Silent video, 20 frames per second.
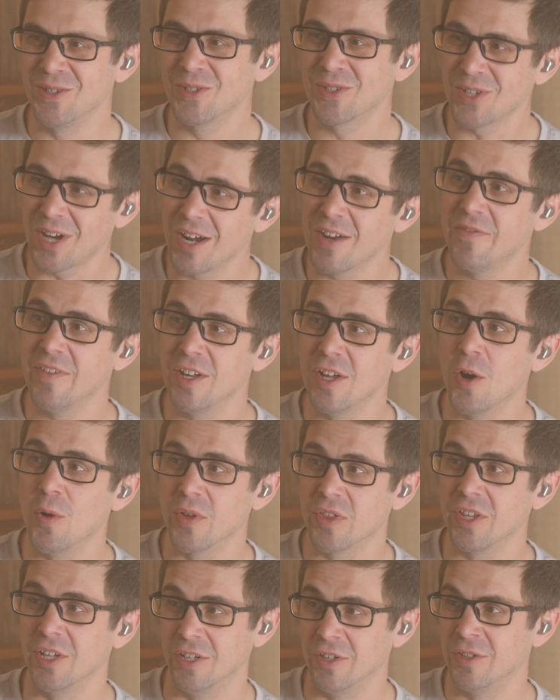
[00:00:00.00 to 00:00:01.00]
start a video
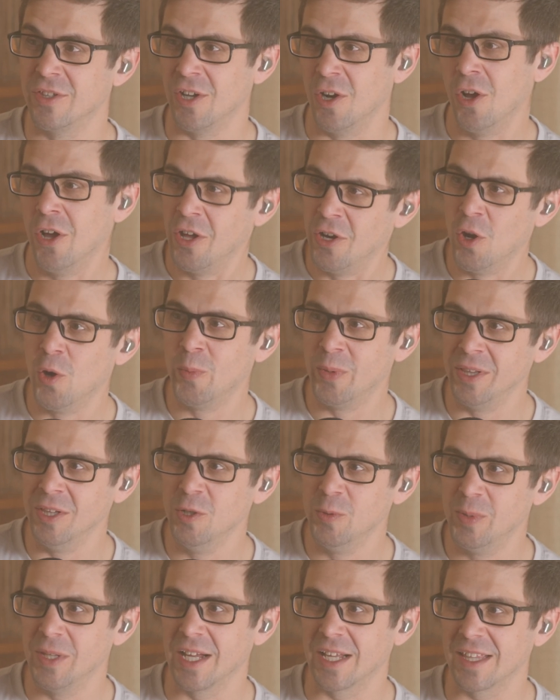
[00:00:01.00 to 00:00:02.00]
with an open
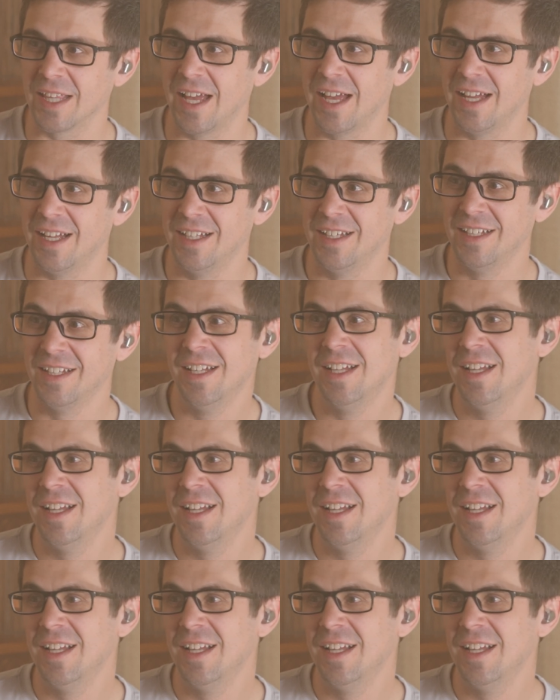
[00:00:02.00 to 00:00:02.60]
loop like that,